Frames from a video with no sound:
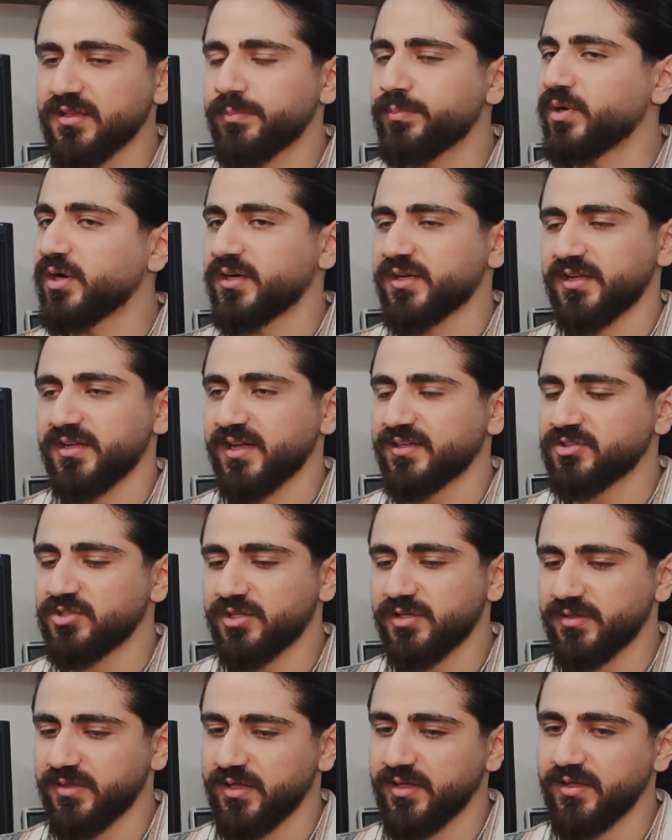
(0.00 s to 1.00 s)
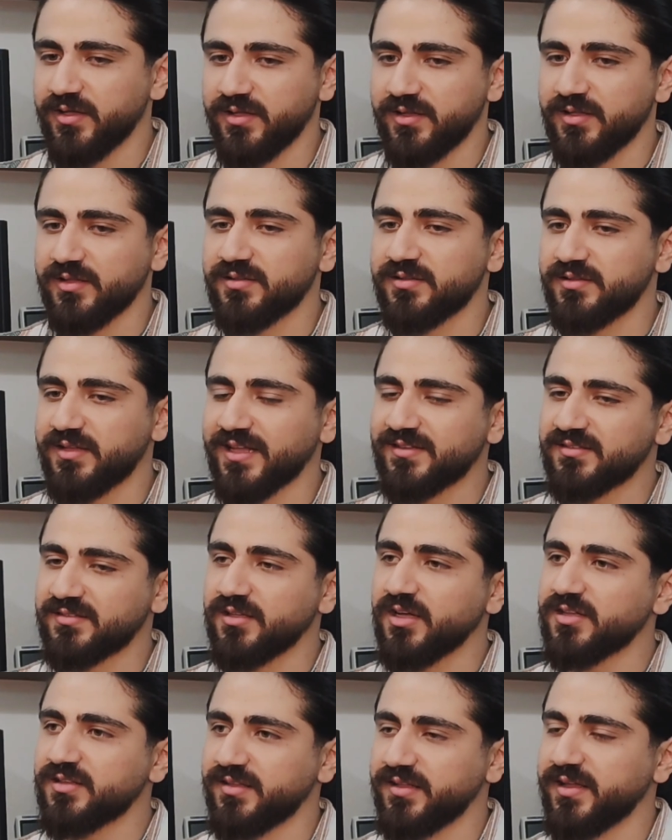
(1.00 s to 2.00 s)
a bug. Actually, that's
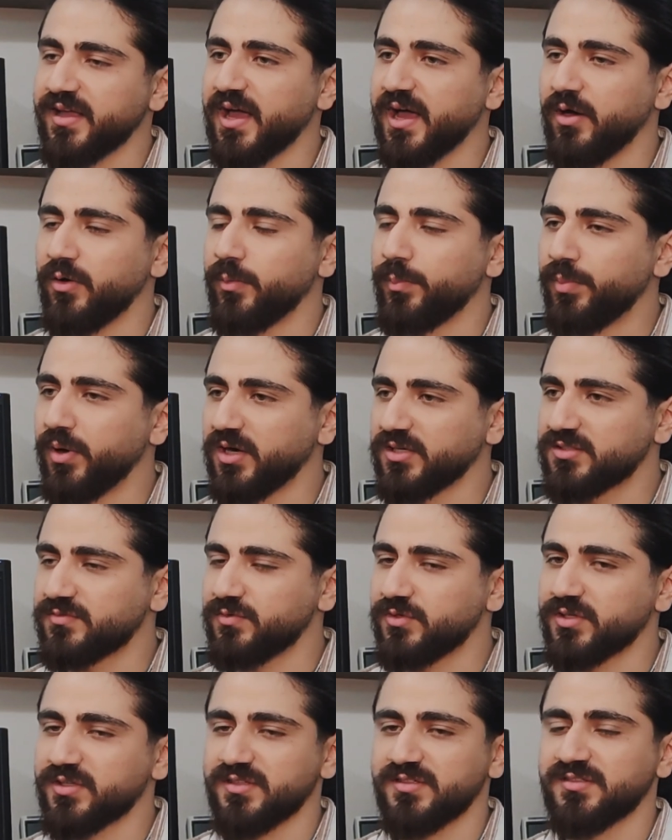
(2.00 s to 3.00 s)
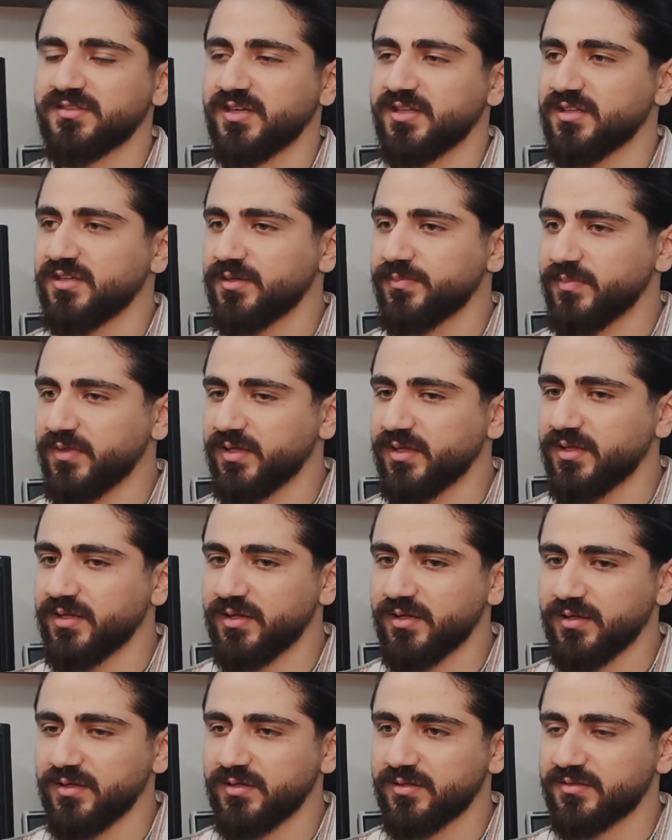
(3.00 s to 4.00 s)
not how bugs work. It's not
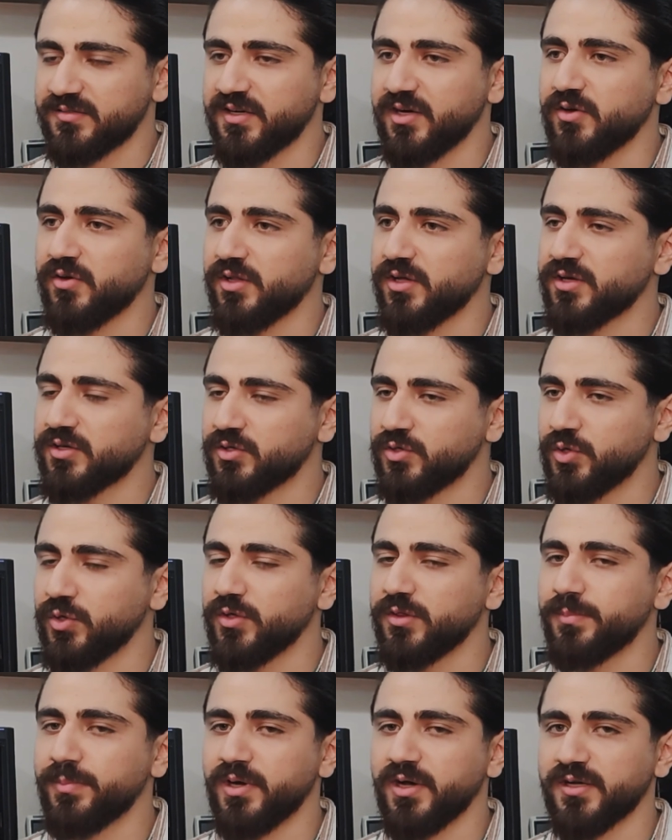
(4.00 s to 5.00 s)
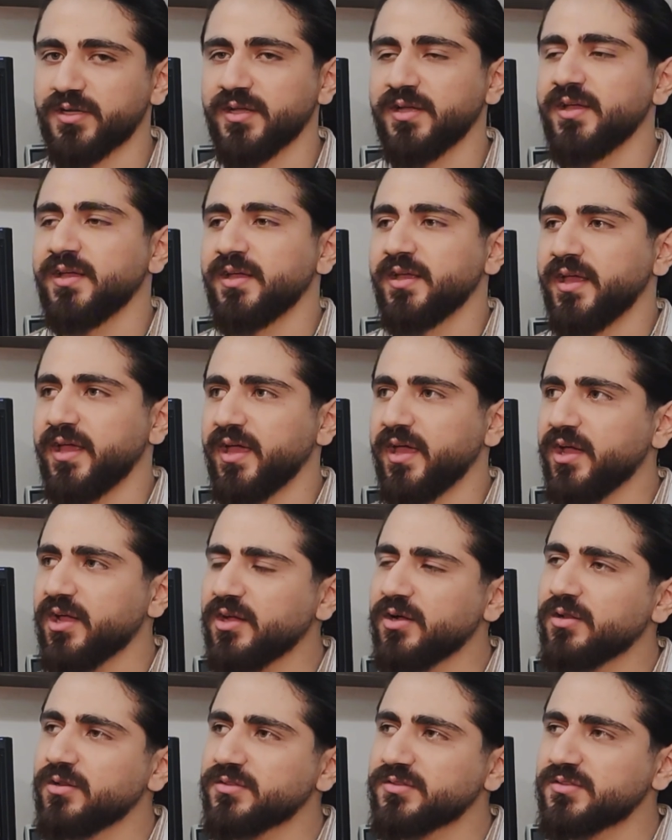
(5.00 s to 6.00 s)
a regular code bug. AI
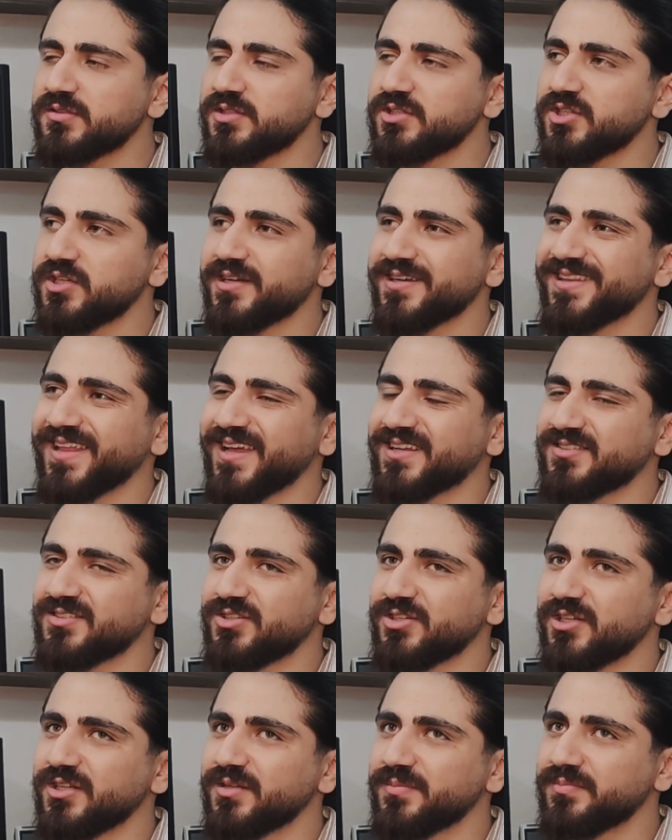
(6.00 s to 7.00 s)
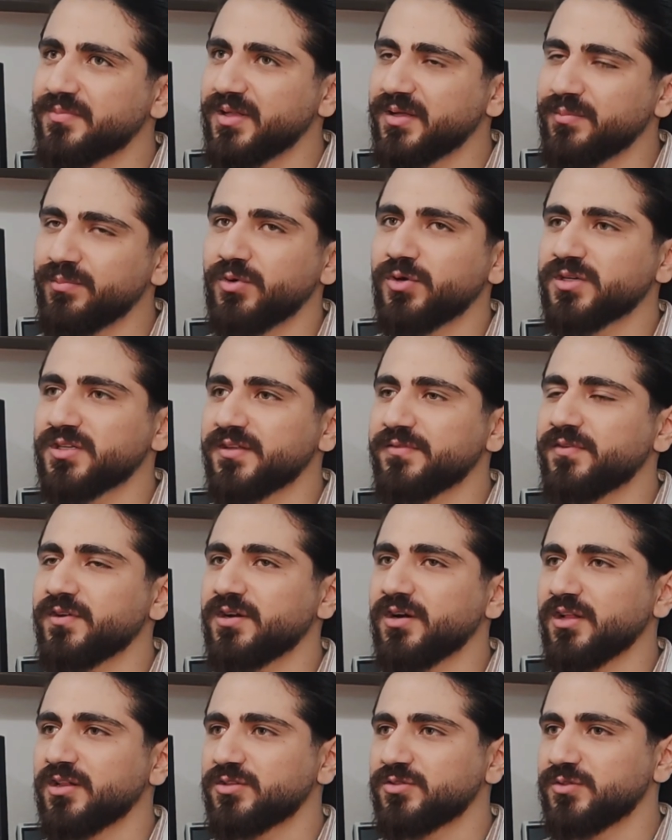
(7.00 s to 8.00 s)
hallucination is actually more
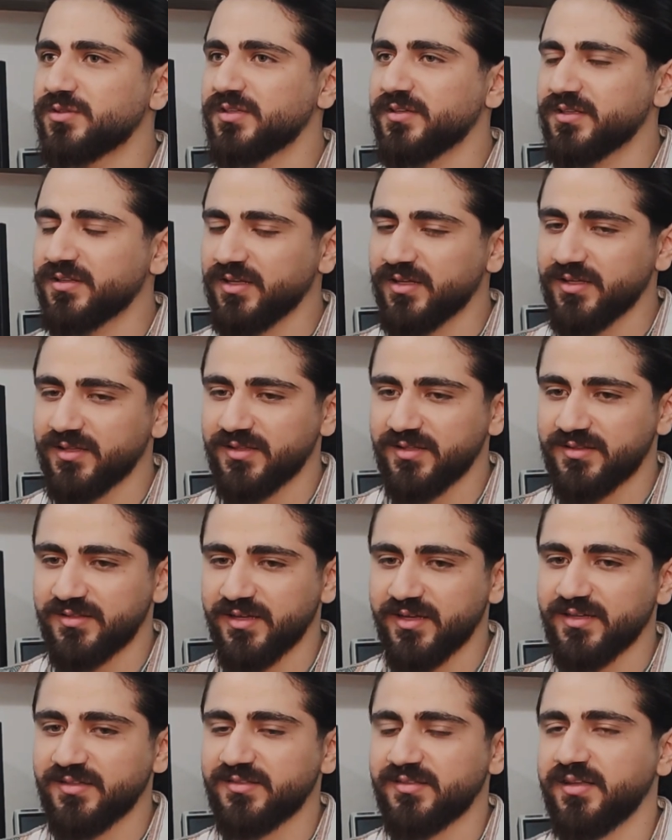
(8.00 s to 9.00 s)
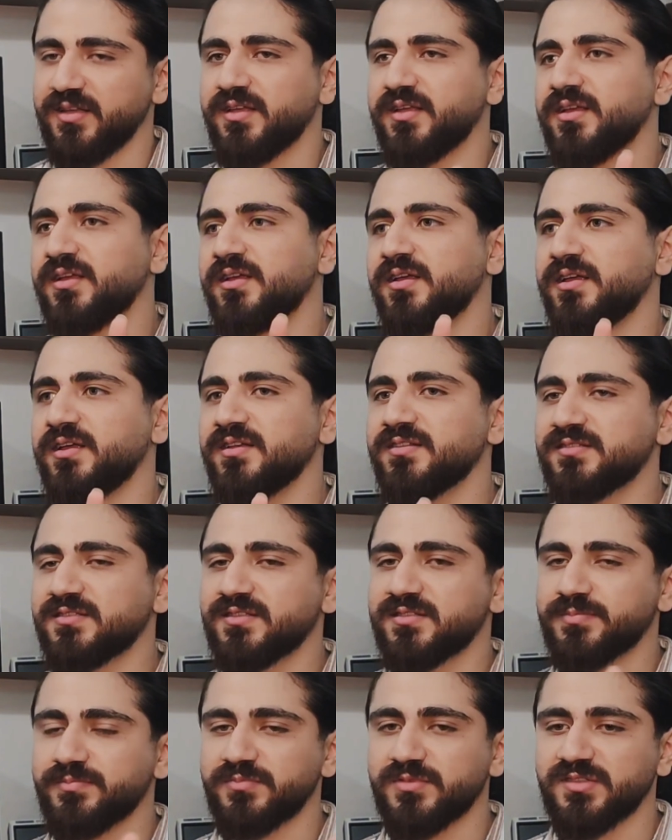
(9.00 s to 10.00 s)
difficult to detect. It's
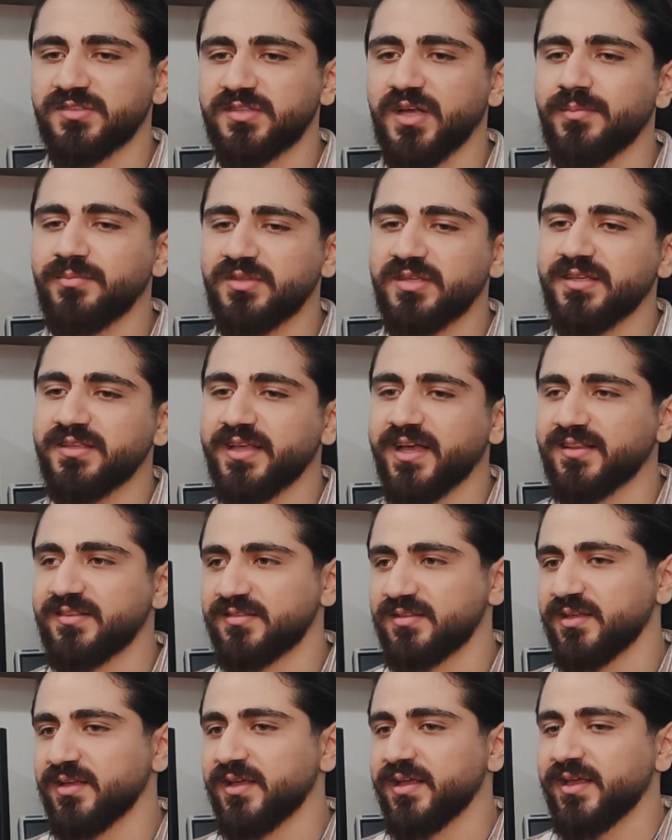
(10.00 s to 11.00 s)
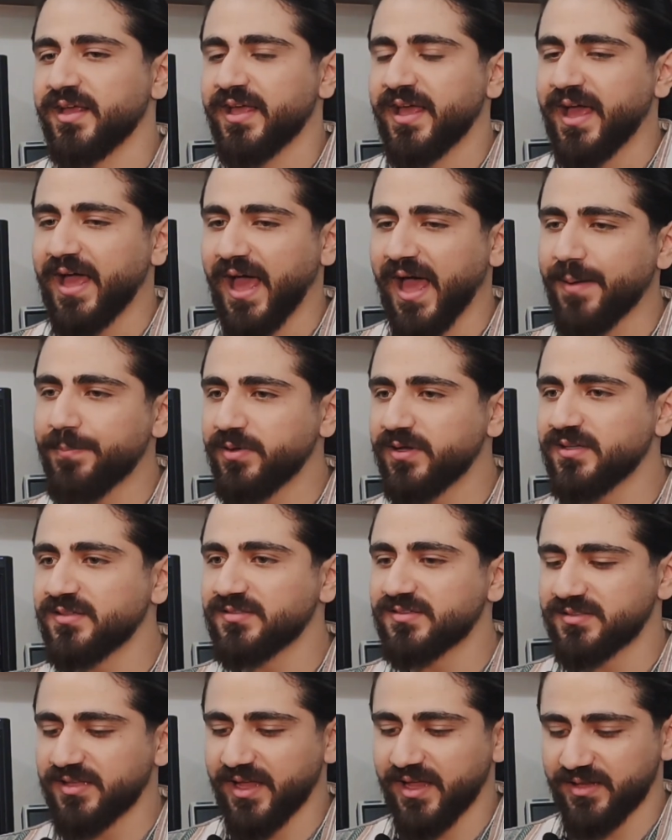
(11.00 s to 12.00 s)
something that
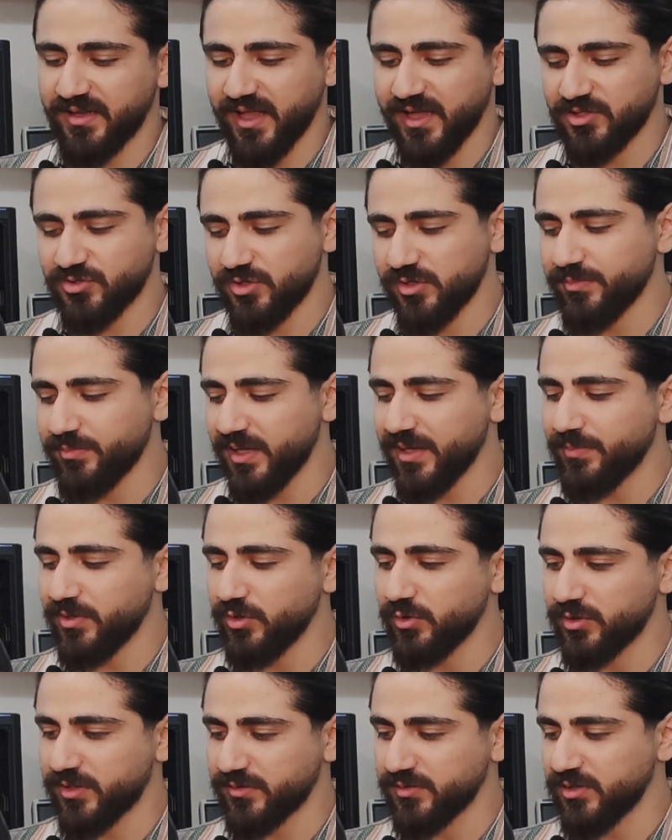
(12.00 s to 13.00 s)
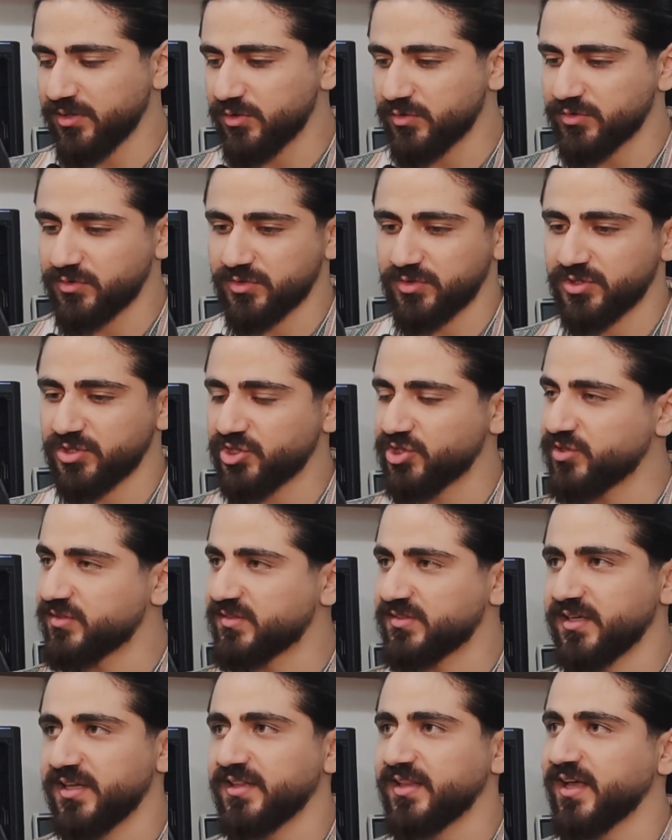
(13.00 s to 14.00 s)
happens, and actually, maybe you
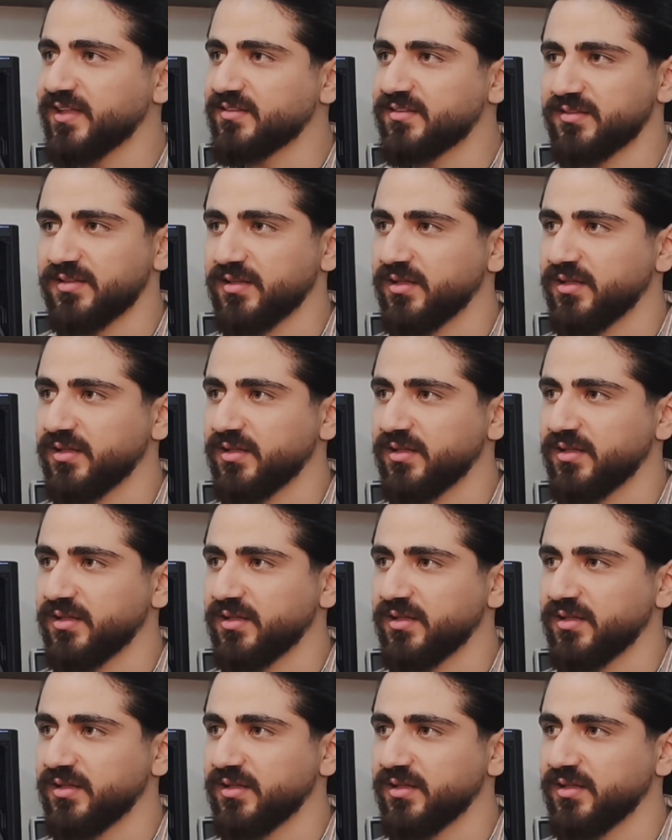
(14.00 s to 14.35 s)
say that